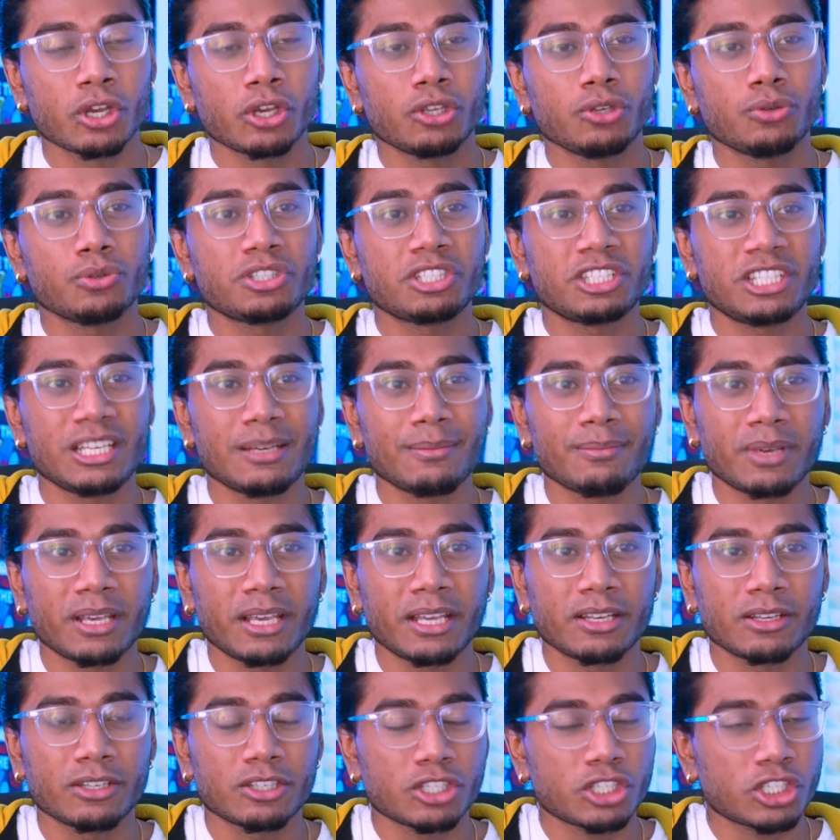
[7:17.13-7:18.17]
You see him
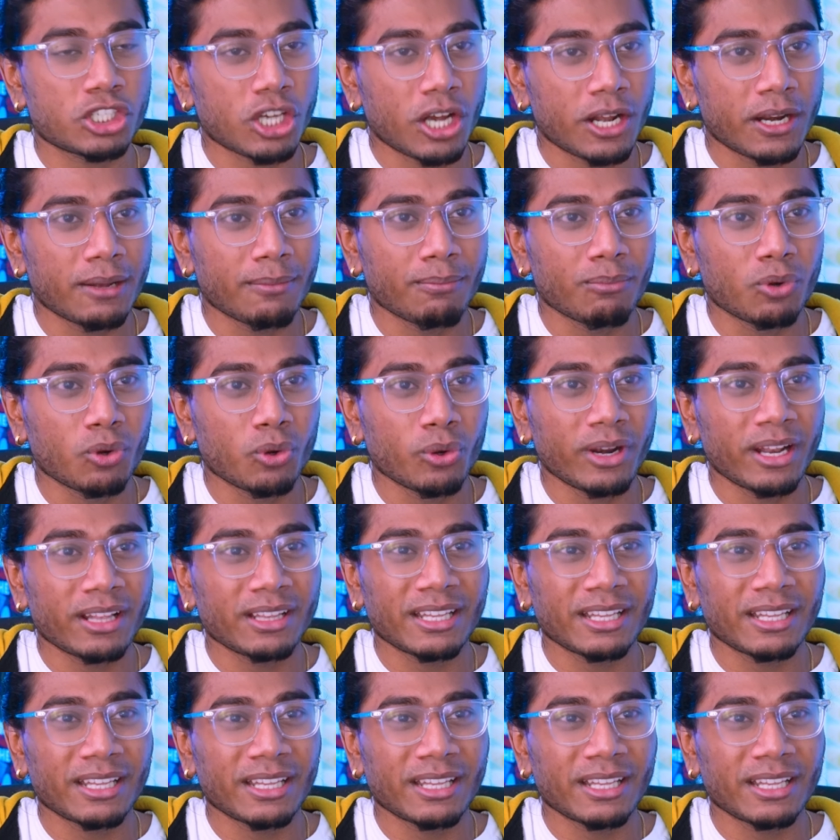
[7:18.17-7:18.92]
in Sun and Moon,